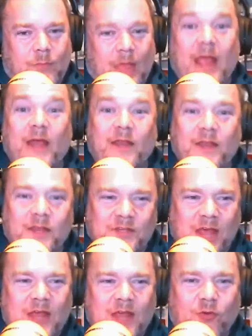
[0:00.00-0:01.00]
and is
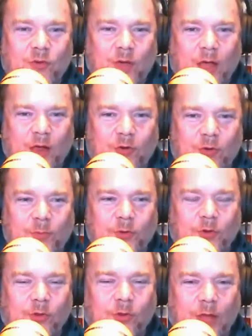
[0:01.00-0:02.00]
a
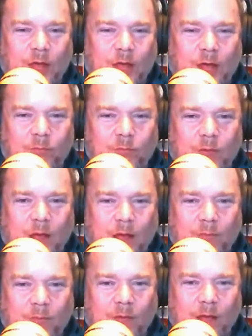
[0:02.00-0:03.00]
criminal
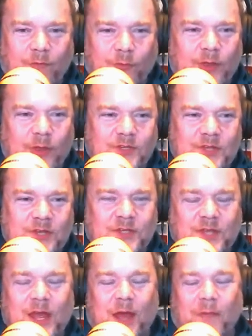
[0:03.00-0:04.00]
forensics. Yeah.